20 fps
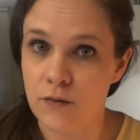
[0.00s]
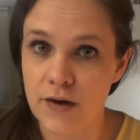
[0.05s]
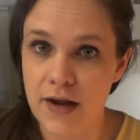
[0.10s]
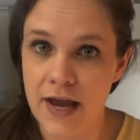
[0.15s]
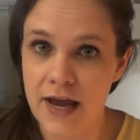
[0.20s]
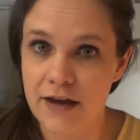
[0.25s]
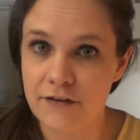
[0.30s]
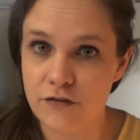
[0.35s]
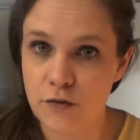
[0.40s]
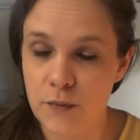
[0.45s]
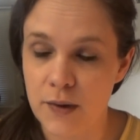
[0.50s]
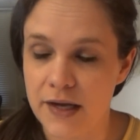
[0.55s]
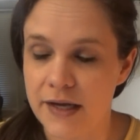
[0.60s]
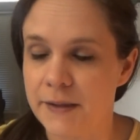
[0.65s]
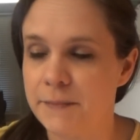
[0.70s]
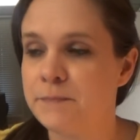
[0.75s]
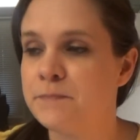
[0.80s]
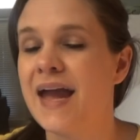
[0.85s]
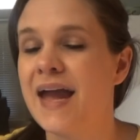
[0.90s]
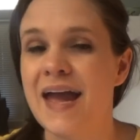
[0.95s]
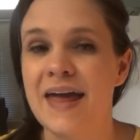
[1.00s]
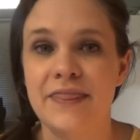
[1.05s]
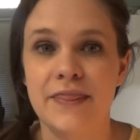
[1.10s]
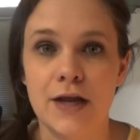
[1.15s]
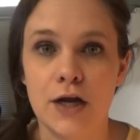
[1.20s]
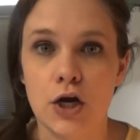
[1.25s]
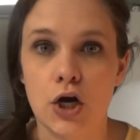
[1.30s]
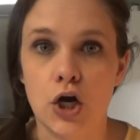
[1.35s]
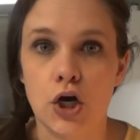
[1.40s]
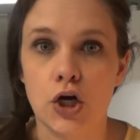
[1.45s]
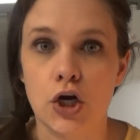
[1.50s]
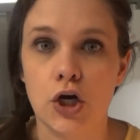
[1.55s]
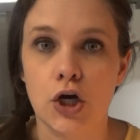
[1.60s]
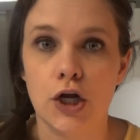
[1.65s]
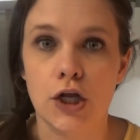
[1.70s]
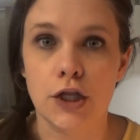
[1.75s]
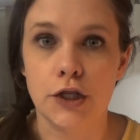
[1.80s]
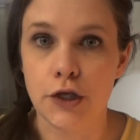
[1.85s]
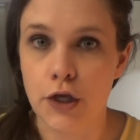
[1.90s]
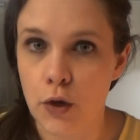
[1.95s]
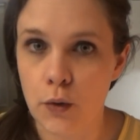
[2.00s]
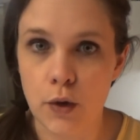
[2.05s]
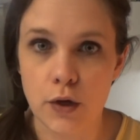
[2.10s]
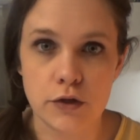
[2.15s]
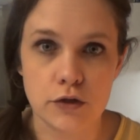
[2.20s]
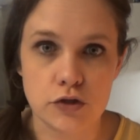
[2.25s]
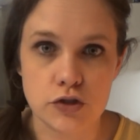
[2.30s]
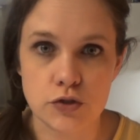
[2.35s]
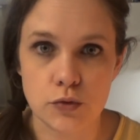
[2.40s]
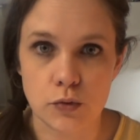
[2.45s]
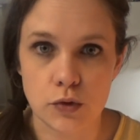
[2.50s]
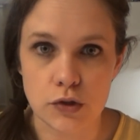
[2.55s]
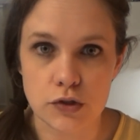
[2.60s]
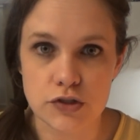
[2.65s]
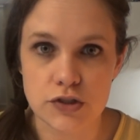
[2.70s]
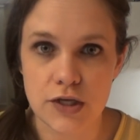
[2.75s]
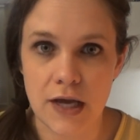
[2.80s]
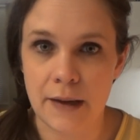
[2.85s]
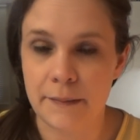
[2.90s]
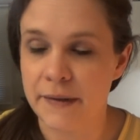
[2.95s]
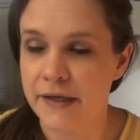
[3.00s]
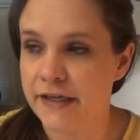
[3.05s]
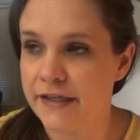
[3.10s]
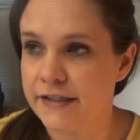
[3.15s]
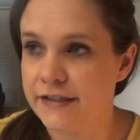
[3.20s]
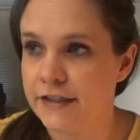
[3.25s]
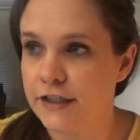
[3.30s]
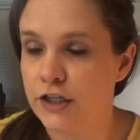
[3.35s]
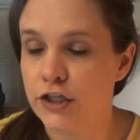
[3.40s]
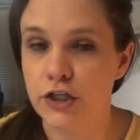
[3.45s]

and a half away, and there are no other stores, I mean,